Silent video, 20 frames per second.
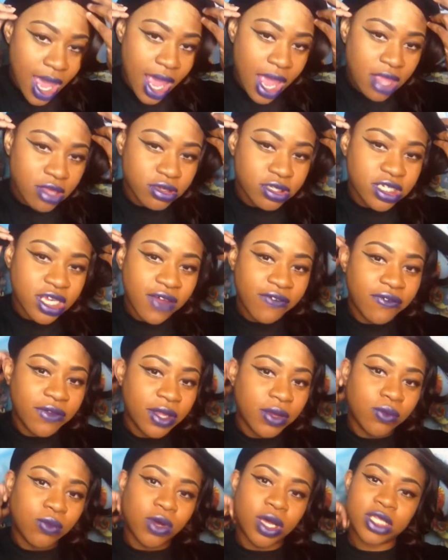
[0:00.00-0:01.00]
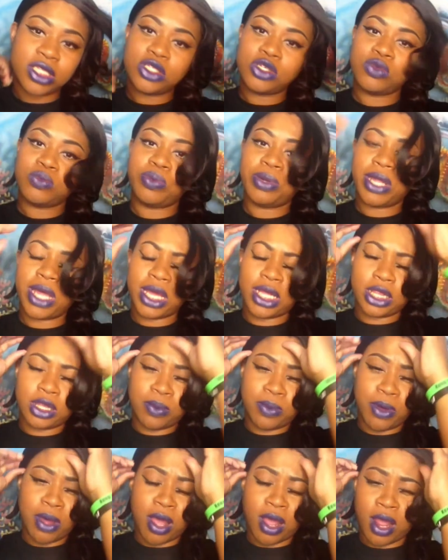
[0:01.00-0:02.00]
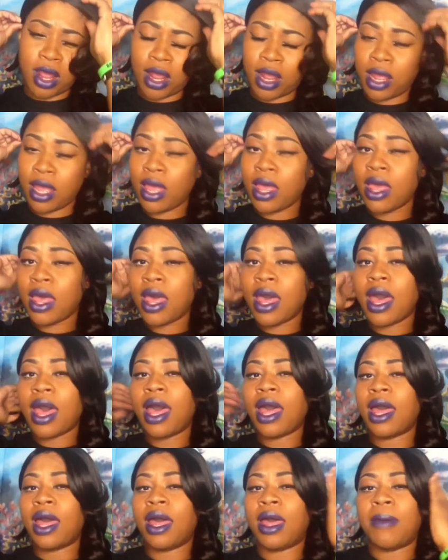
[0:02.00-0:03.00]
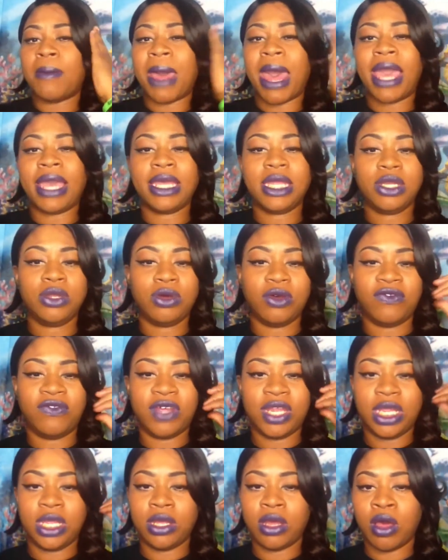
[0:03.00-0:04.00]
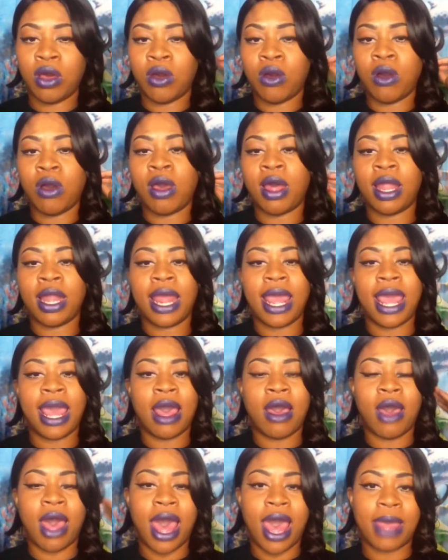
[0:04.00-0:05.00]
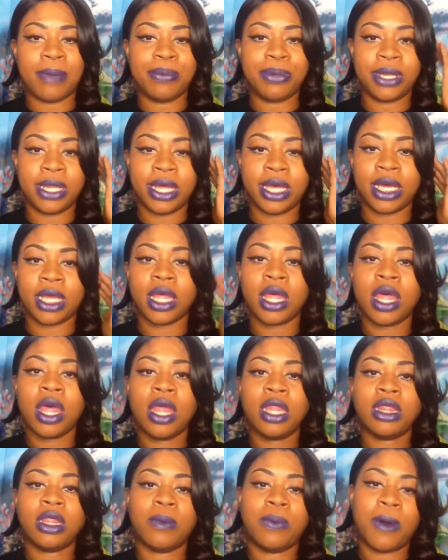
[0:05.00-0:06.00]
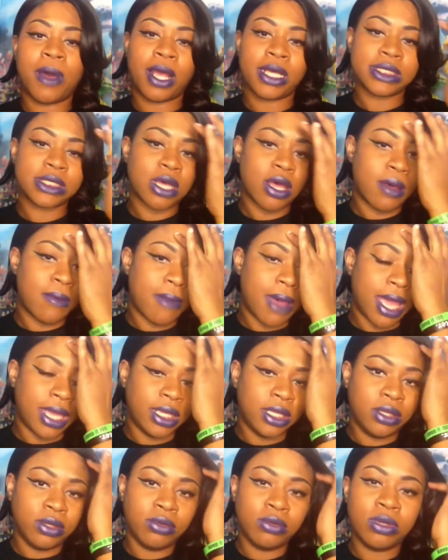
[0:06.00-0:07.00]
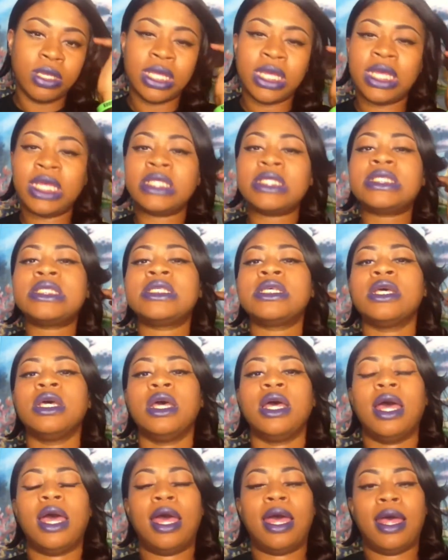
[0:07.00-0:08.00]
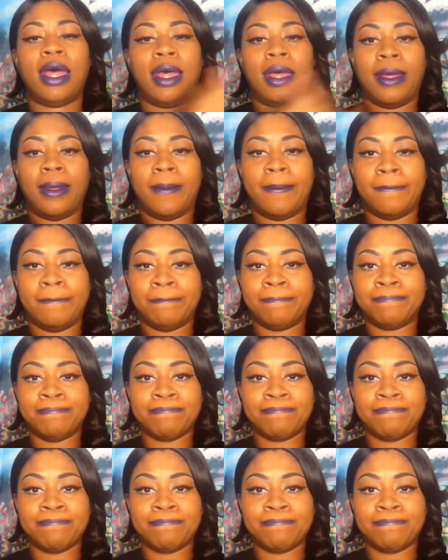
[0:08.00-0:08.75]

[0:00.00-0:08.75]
And you definitely want to pluck the part. Um, I can do a video on how I pluck the parts on my units um,